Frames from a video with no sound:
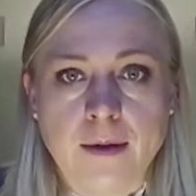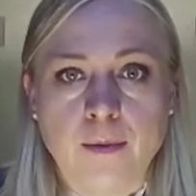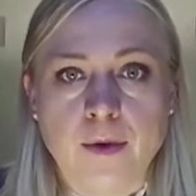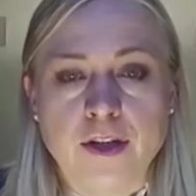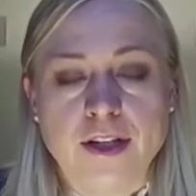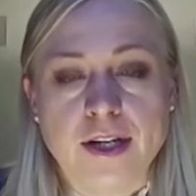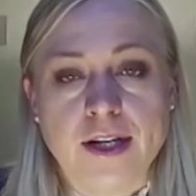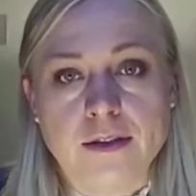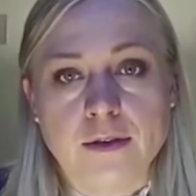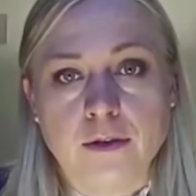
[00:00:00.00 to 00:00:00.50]

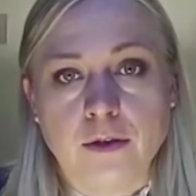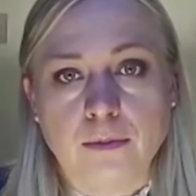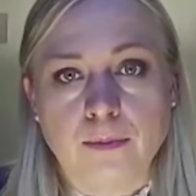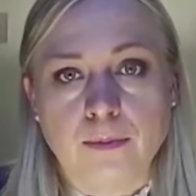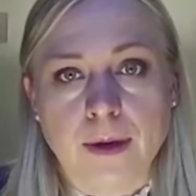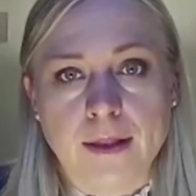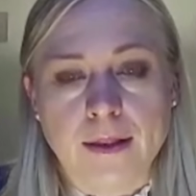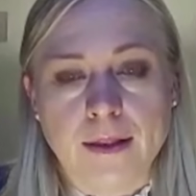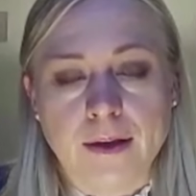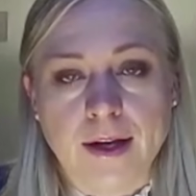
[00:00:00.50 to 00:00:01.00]
which has
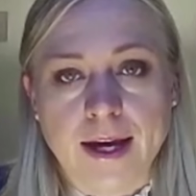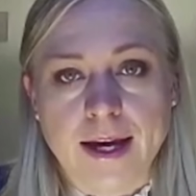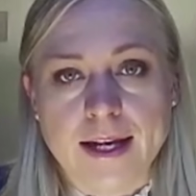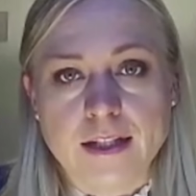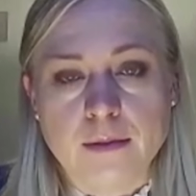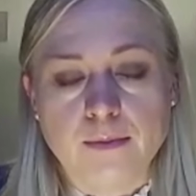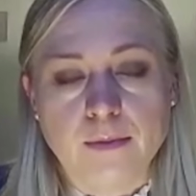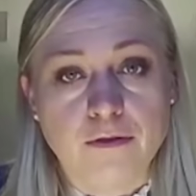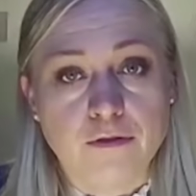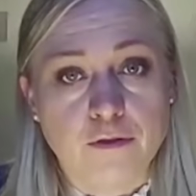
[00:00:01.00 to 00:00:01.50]
not been the
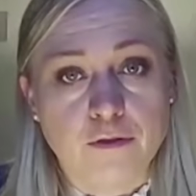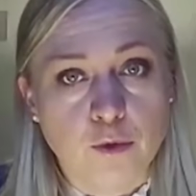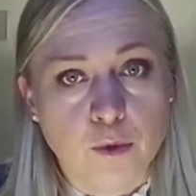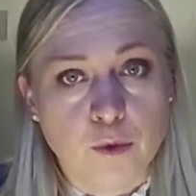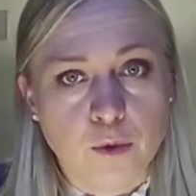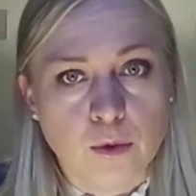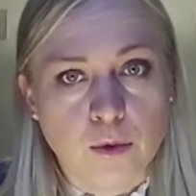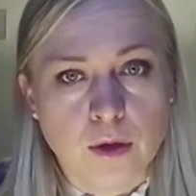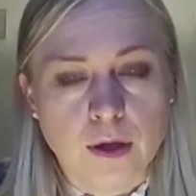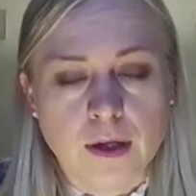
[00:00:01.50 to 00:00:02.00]
case
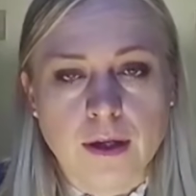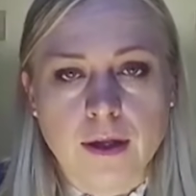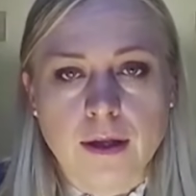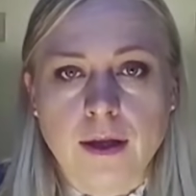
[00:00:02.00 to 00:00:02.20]
before,